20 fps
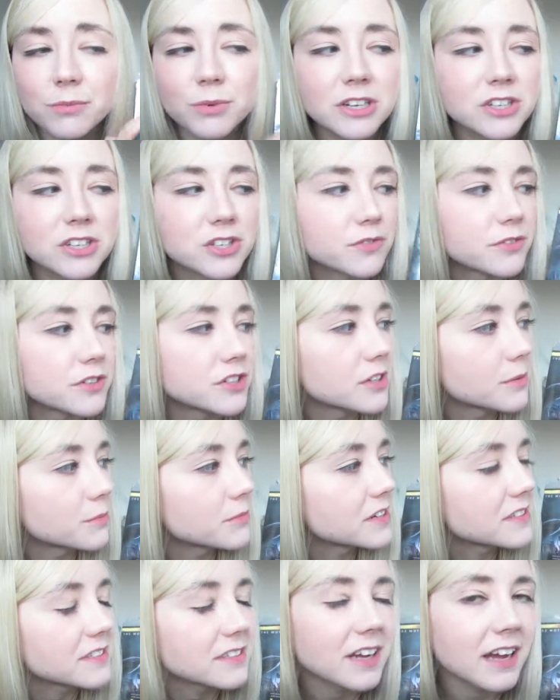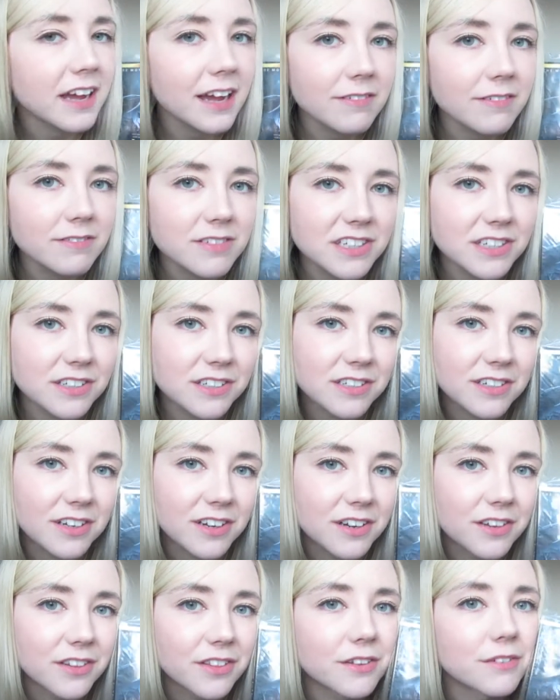which for some reason I haven't taken
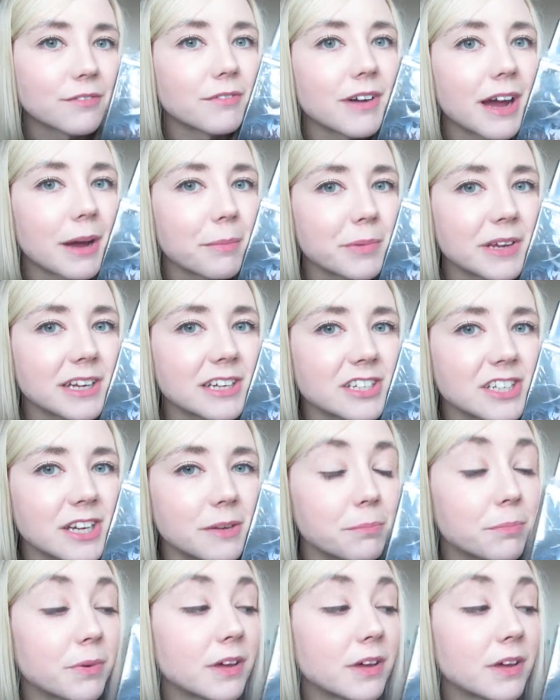out of their wrapping yet.